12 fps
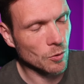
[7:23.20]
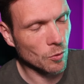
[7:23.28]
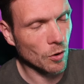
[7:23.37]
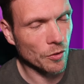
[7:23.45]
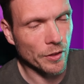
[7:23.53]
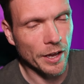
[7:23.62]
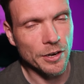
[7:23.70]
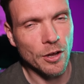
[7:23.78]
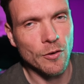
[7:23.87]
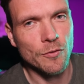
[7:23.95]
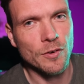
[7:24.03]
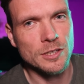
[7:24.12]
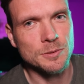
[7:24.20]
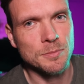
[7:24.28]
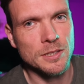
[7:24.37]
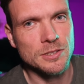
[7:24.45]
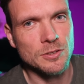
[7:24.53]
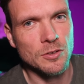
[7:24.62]
all on there,
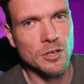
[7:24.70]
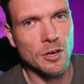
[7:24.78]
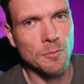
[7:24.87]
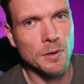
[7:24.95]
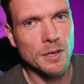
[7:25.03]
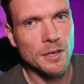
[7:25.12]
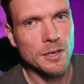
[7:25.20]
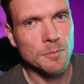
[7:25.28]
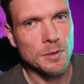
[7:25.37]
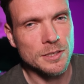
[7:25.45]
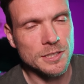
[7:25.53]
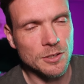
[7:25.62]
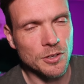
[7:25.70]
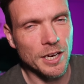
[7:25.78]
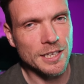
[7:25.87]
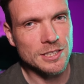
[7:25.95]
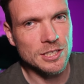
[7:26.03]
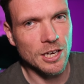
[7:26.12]
nofussmuss.com. But until the
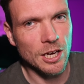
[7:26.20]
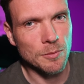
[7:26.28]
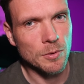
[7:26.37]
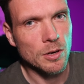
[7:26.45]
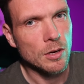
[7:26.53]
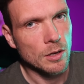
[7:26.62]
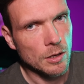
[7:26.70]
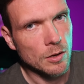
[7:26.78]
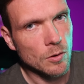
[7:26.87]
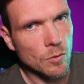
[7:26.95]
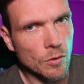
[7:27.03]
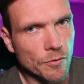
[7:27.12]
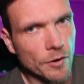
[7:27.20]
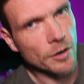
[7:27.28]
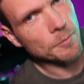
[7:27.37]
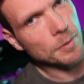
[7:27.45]
next time, all the very